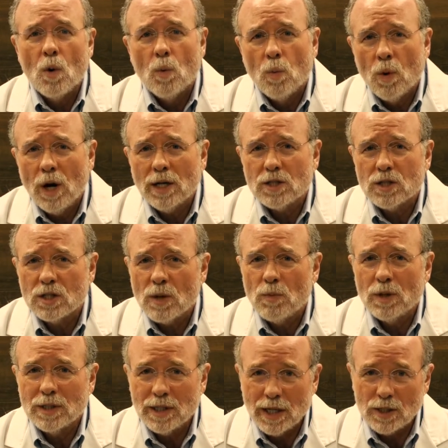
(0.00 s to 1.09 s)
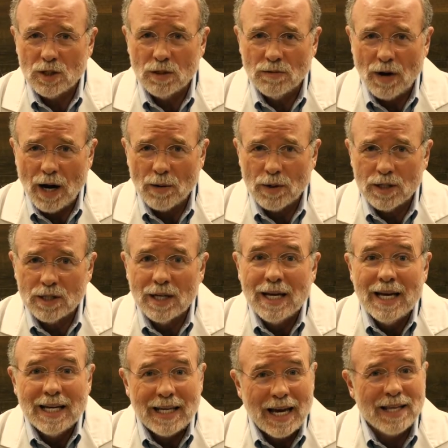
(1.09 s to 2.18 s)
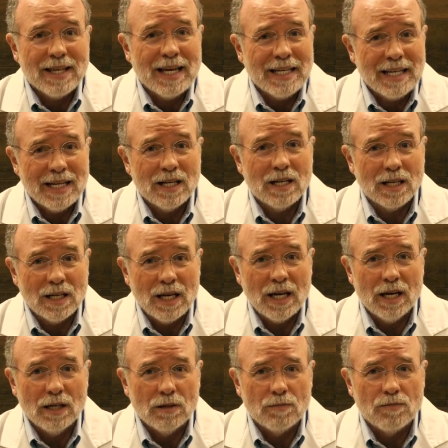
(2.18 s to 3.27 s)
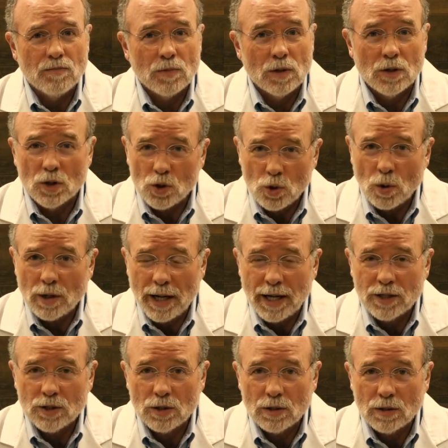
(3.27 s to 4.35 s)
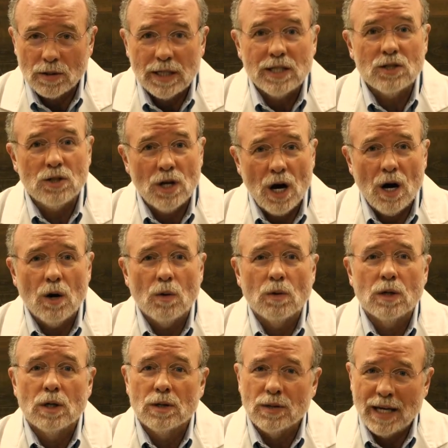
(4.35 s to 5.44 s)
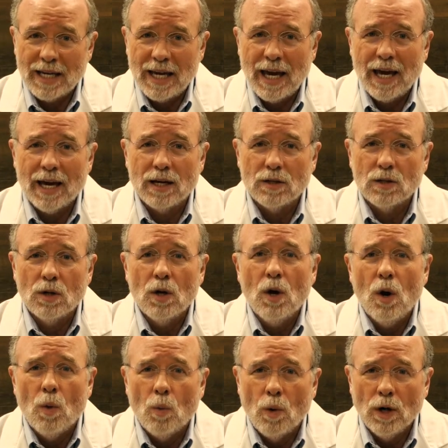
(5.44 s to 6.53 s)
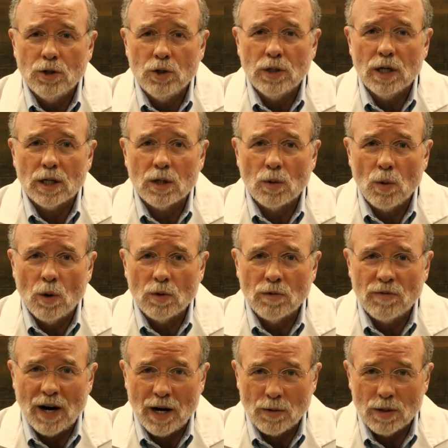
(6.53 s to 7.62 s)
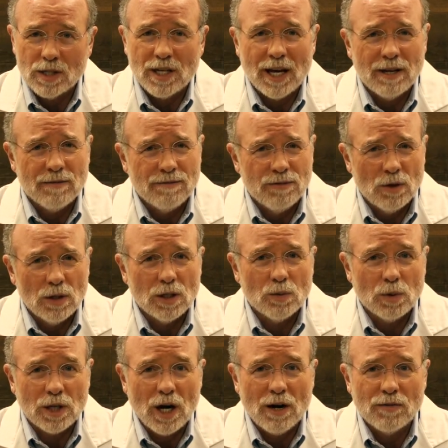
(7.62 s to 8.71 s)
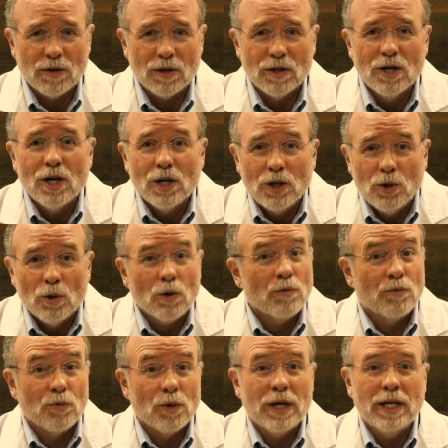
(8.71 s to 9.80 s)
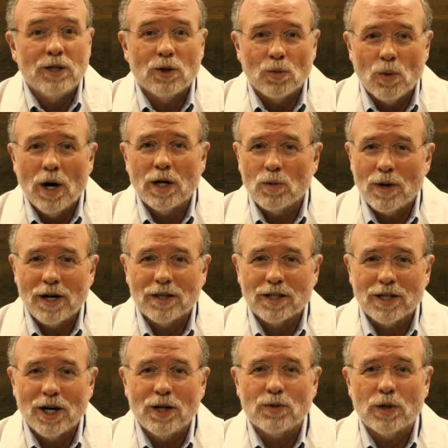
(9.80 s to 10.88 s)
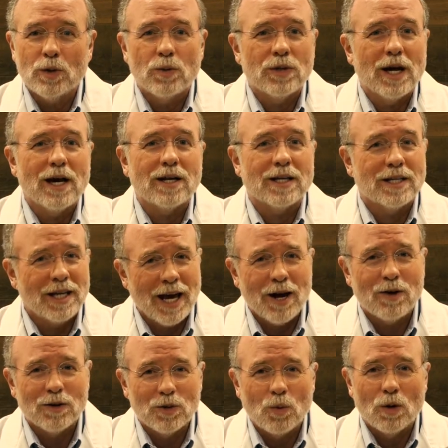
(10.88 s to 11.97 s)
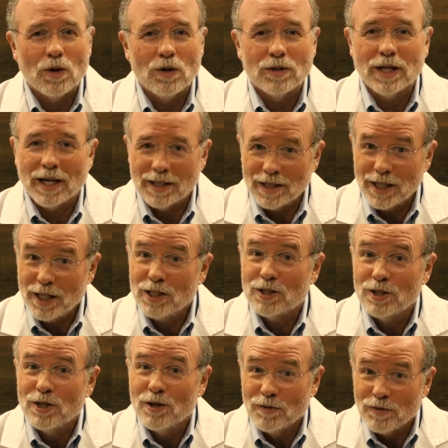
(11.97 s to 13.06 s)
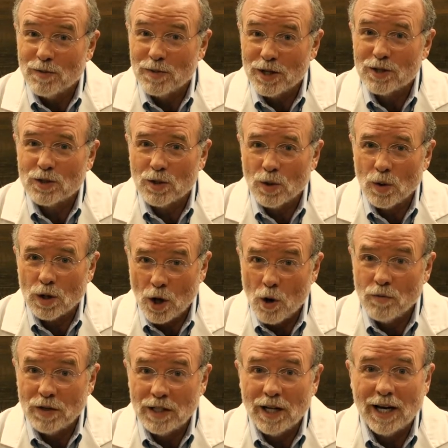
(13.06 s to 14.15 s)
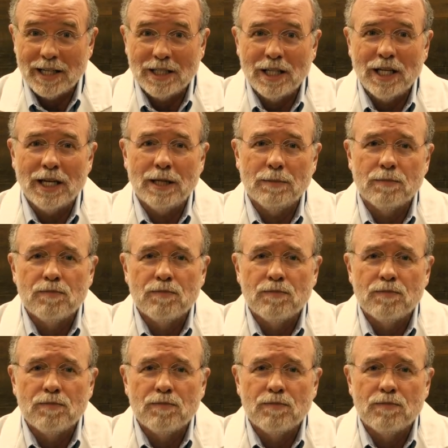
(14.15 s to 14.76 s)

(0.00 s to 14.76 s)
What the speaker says: once someone gets the virus, can they get it again? The short answer is no, they can't. Once you get coronavirus and fully recover, you're free to run around the country without a care in the world, at least from this COVID-19.